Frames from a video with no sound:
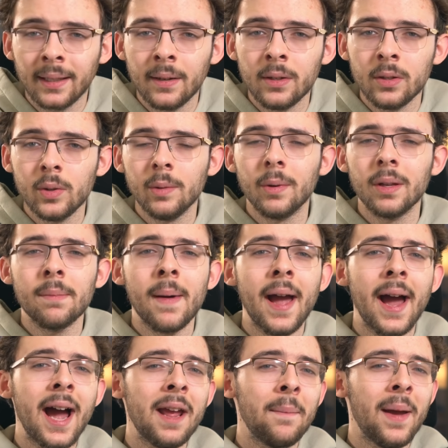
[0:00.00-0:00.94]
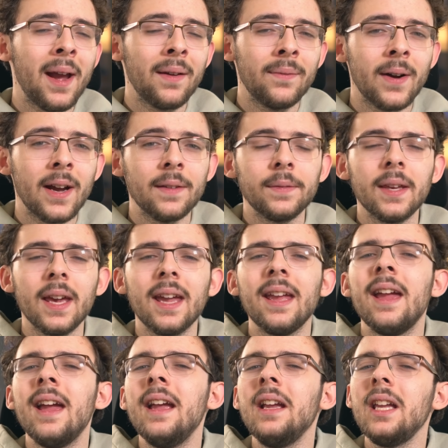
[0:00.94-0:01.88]
on doing with my iMac
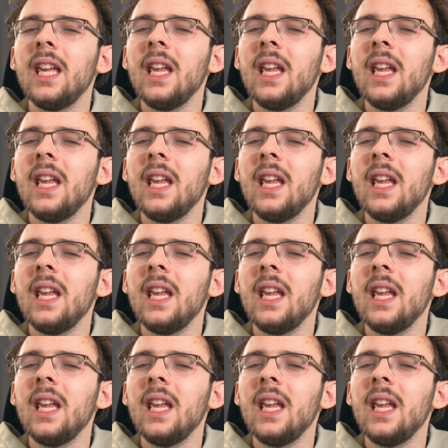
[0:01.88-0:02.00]
5K.